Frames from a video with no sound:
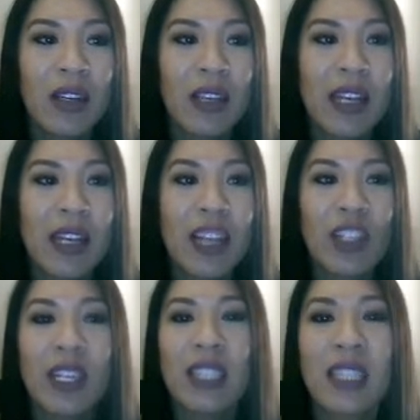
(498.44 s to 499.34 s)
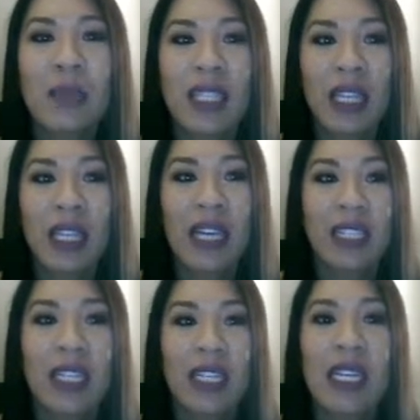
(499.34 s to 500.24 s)
it actually lets me
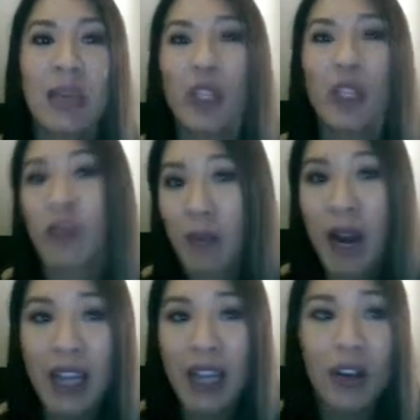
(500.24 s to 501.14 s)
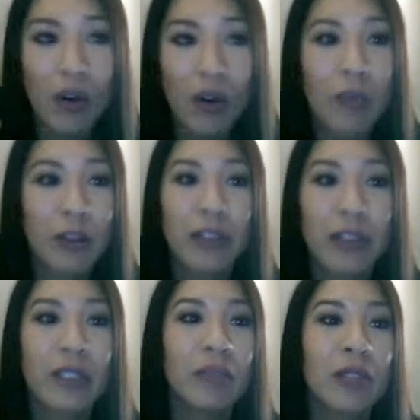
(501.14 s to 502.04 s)
select an image from my own
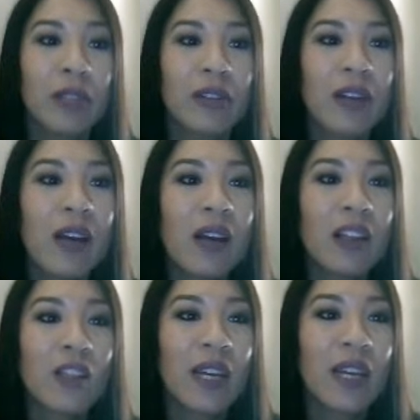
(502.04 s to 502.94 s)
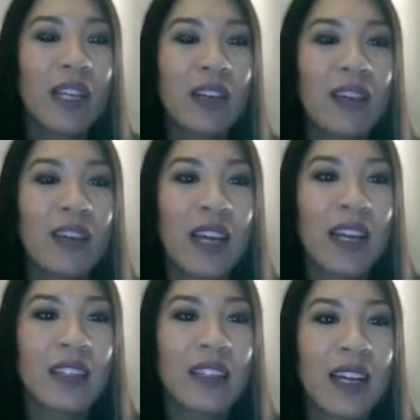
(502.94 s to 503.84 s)
personal computer. So if I click on
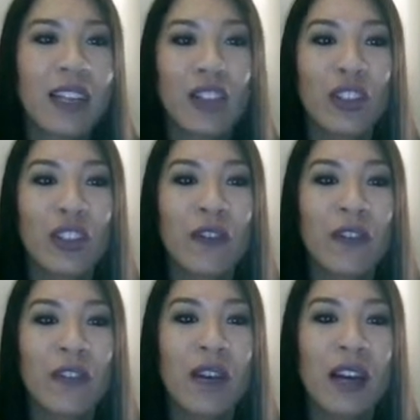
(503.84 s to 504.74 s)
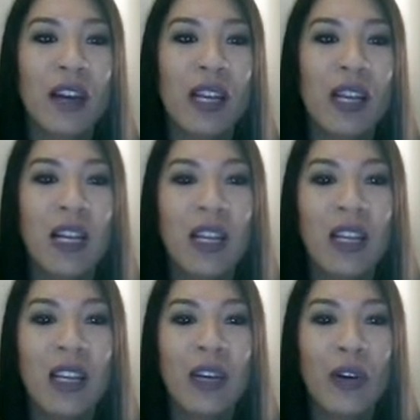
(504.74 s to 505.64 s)
that, I can search for the file,
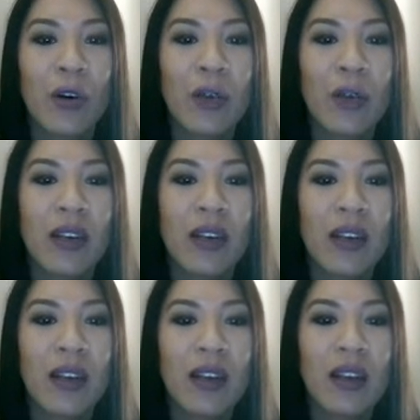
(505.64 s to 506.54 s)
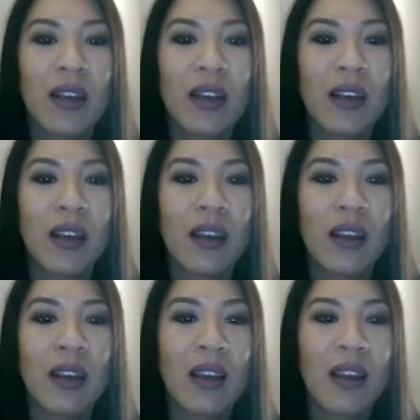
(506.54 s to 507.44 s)
click on open,
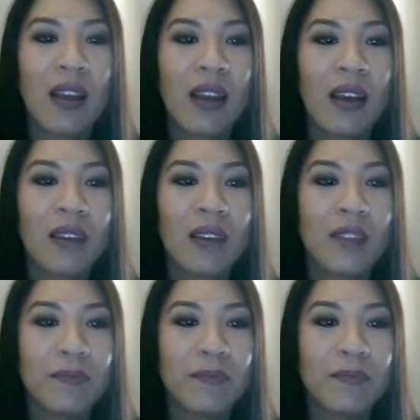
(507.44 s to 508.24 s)
and